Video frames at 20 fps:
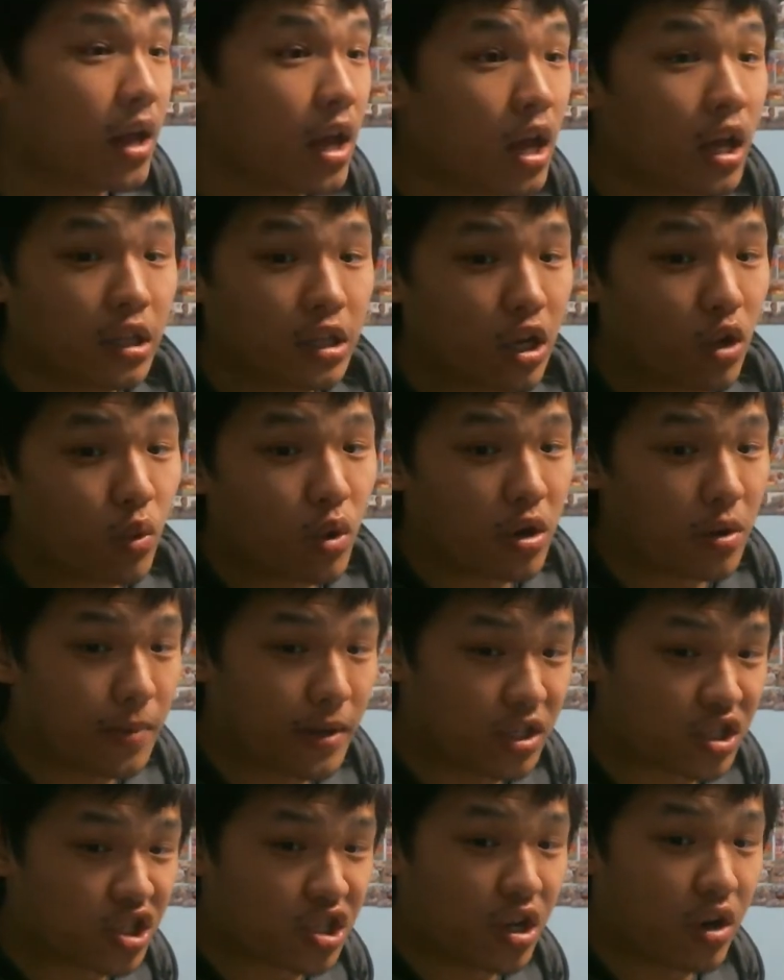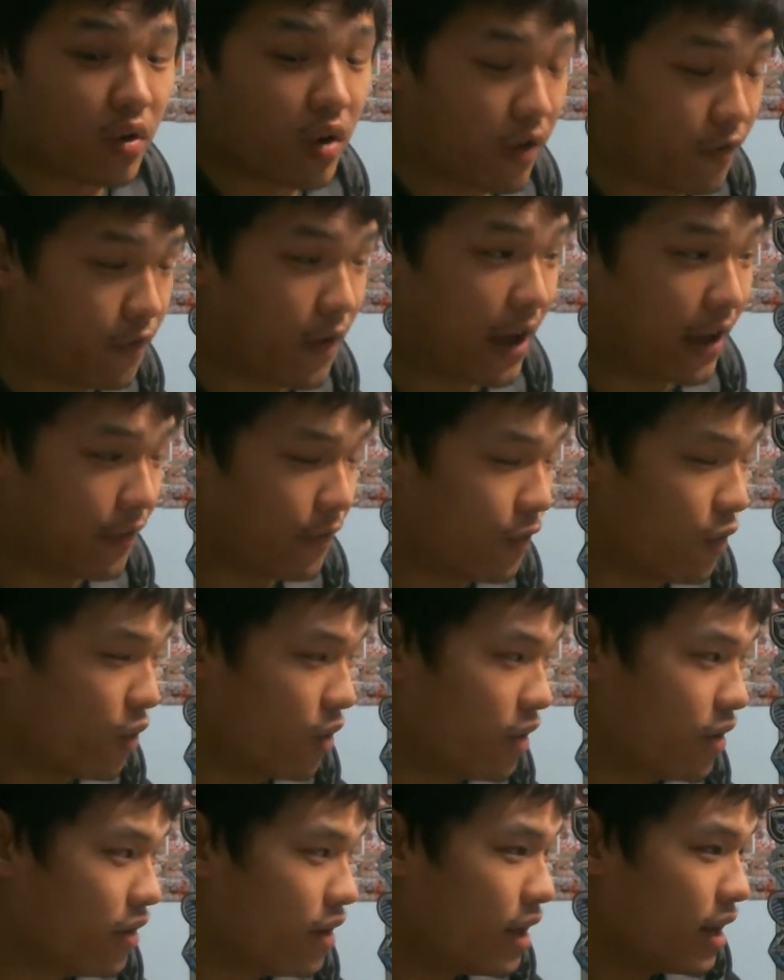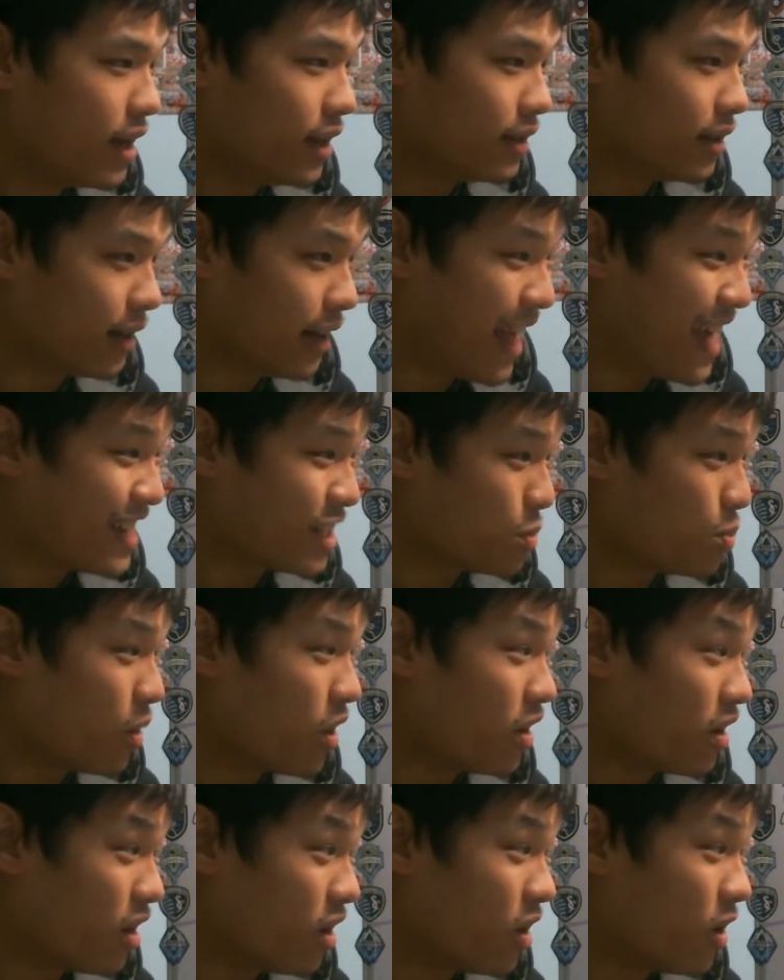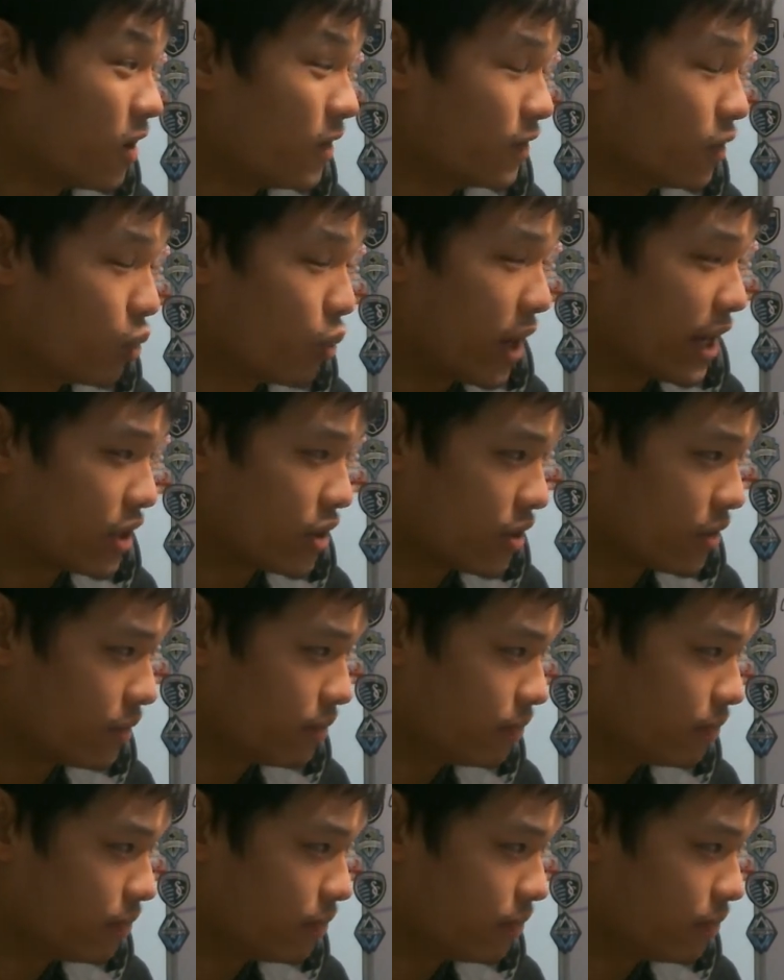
there would have been still a fight for the last spot of the Western